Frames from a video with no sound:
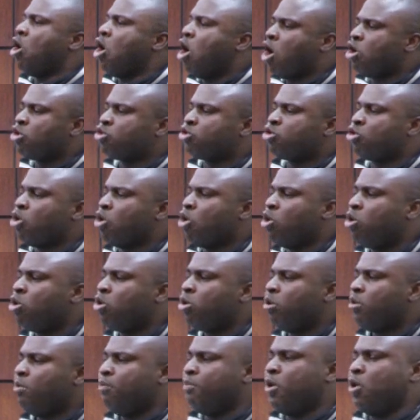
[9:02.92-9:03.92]

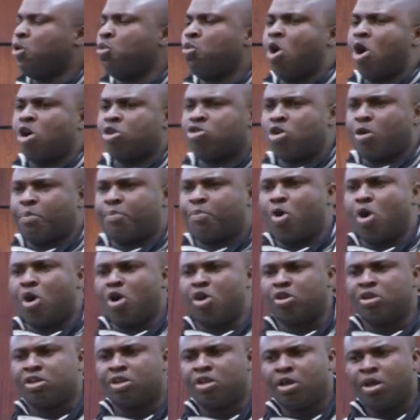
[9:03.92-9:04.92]
also be worked
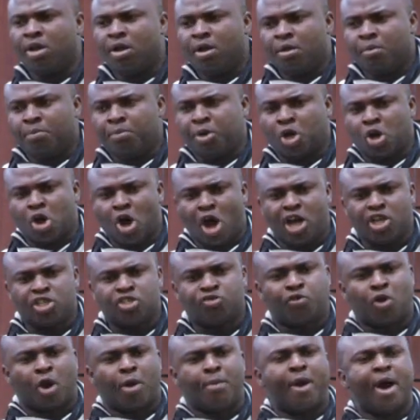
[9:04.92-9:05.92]
upon. Because
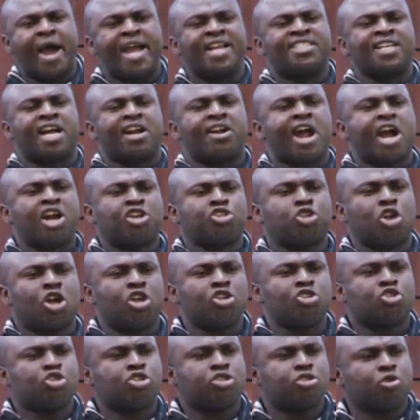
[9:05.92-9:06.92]
from our
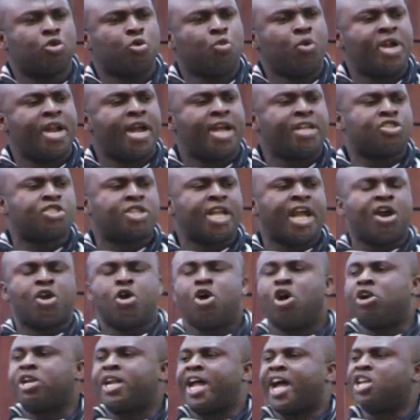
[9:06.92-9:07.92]
interactions with the
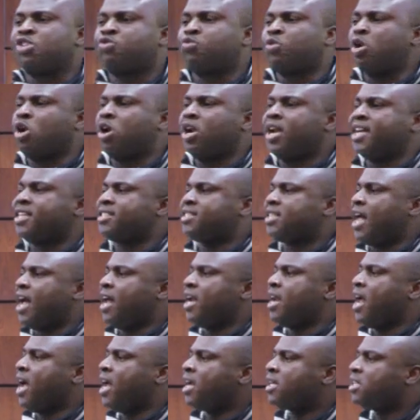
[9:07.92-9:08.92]
stakeholders, we
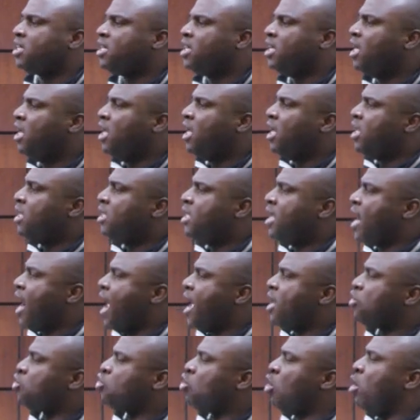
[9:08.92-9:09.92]
understand that there
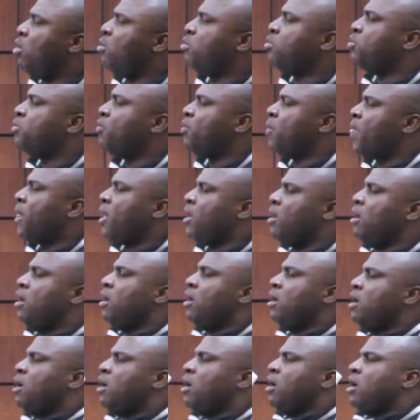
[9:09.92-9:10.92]
are some
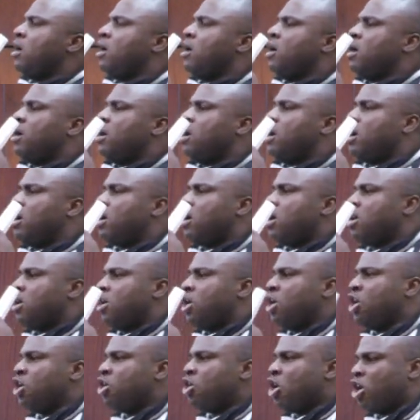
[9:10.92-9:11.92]

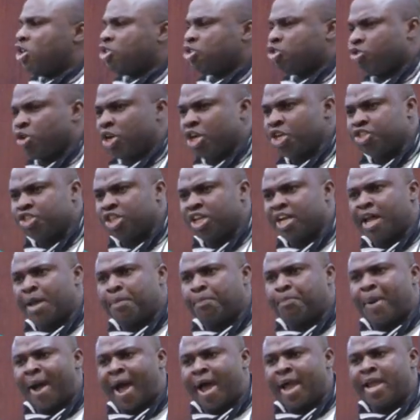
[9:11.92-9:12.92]
industries in
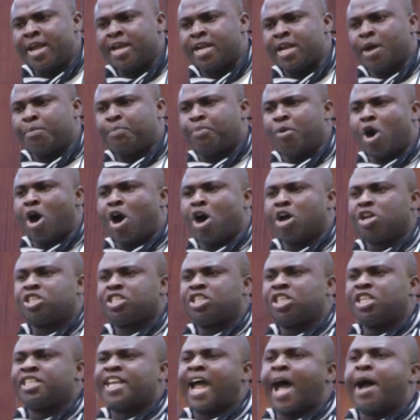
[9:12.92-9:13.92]
the port
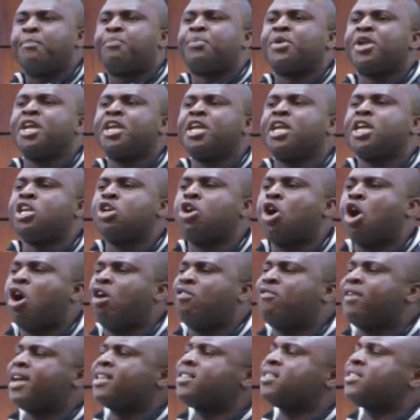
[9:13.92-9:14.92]
that bring in
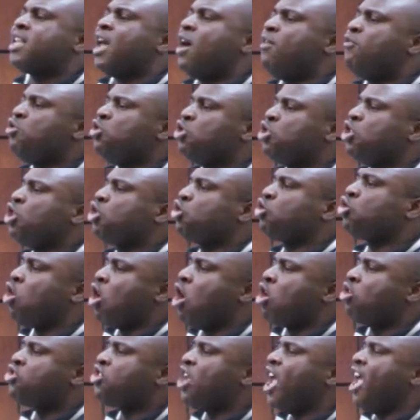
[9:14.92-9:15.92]
over 70
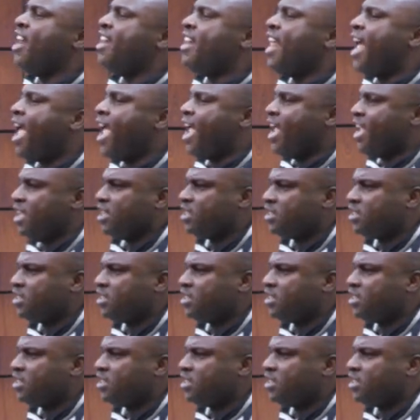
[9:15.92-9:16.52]
trucks a day,